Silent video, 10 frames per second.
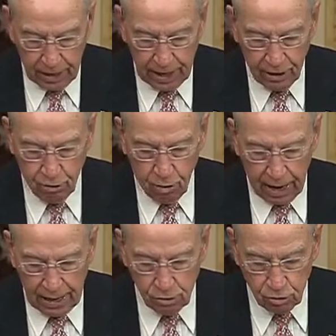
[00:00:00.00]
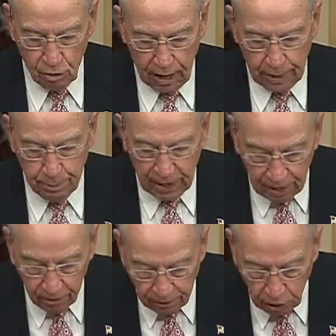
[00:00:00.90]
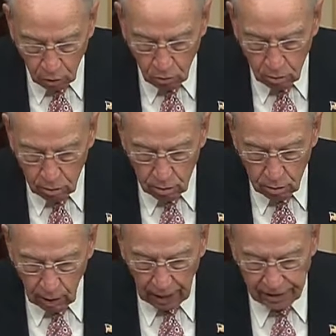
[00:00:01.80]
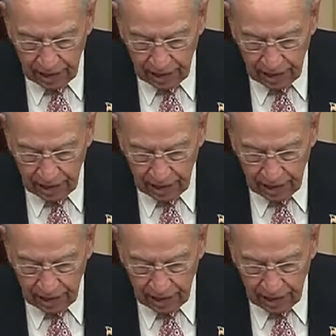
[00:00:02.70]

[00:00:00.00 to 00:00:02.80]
a transcribed interview on